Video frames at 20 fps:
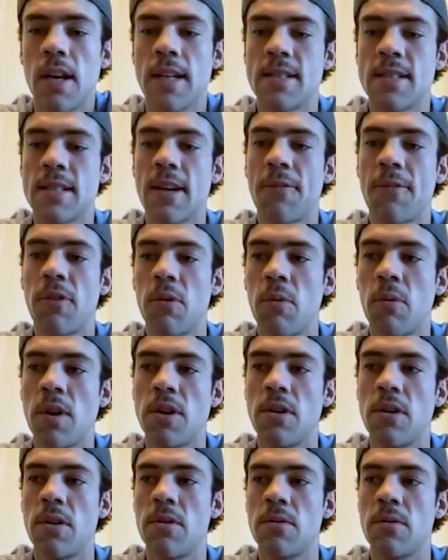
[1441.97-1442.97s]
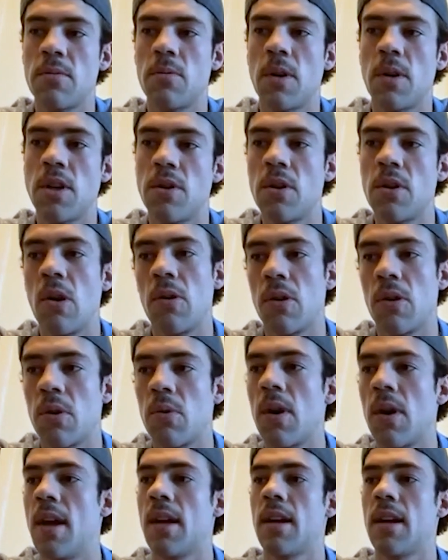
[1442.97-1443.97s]
it's different when you go to the
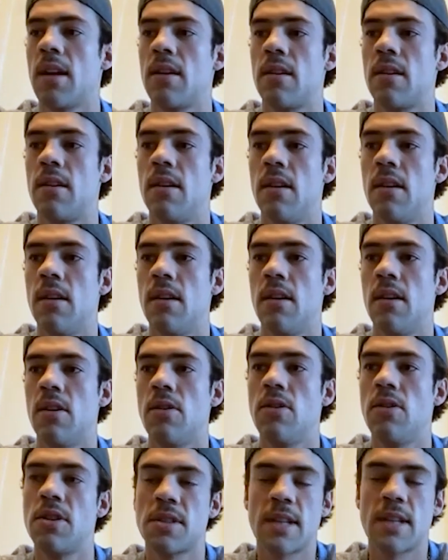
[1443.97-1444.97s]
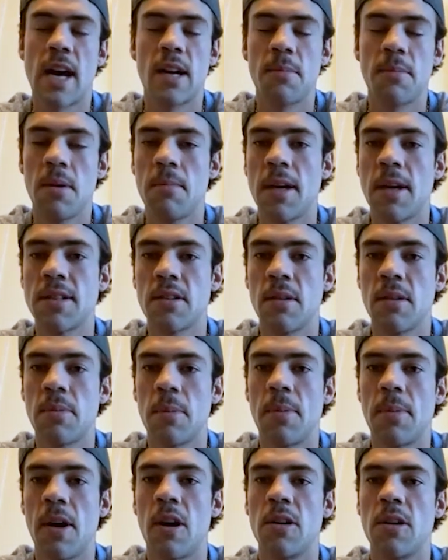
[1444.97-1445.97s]
rink and you just got to be mentally
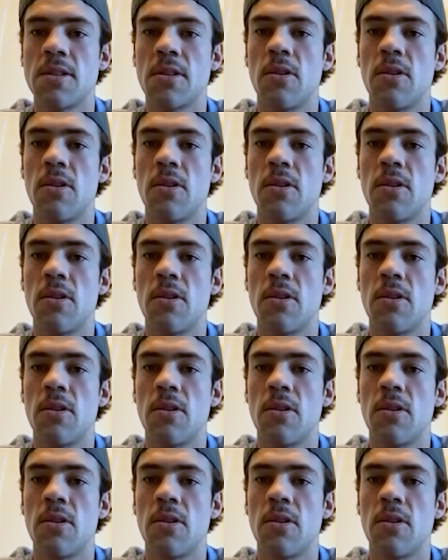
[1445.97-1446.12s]
prepared.